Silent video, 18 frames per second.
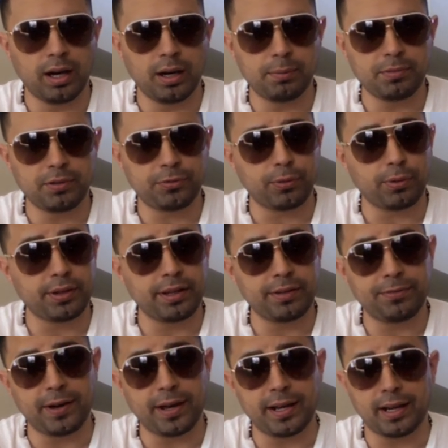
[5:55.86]
before
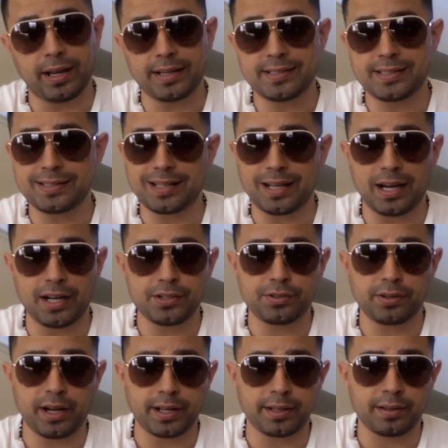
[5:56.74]
they finalized this
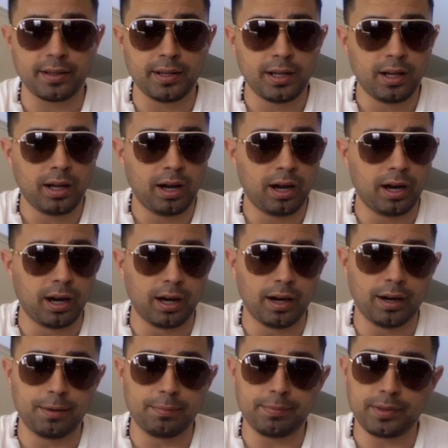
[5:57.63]
contract.
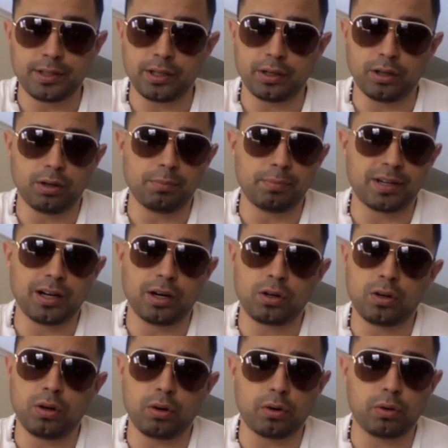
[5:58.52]
You know, Miguel
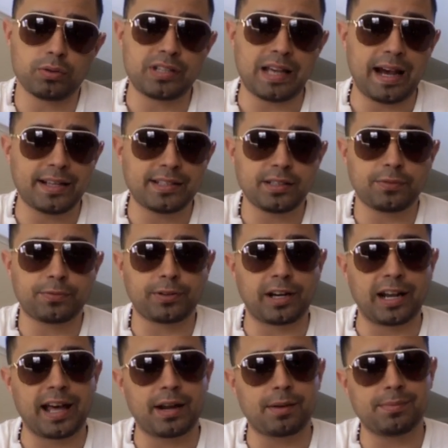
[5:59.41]
Cotto was asking for
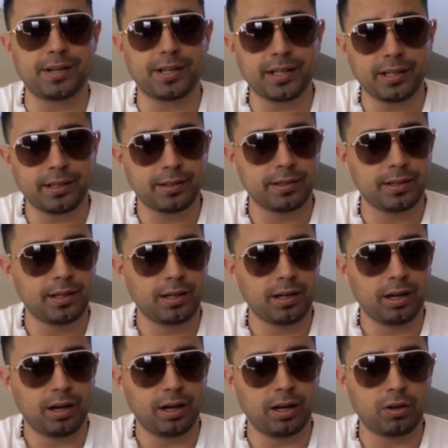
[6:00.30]
a lot of money,
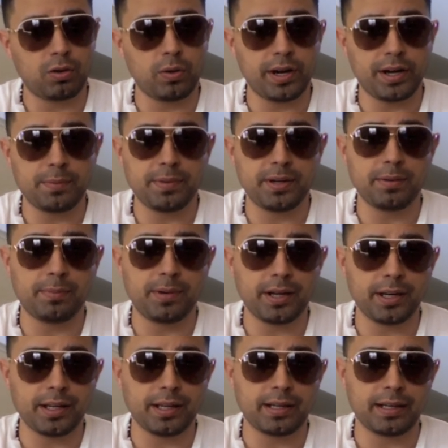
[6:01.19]
quite a bit of
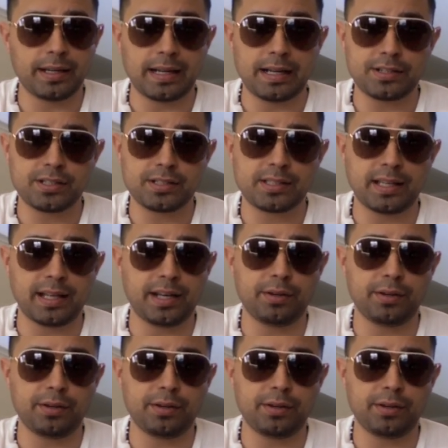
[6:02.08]
money, and then not just that,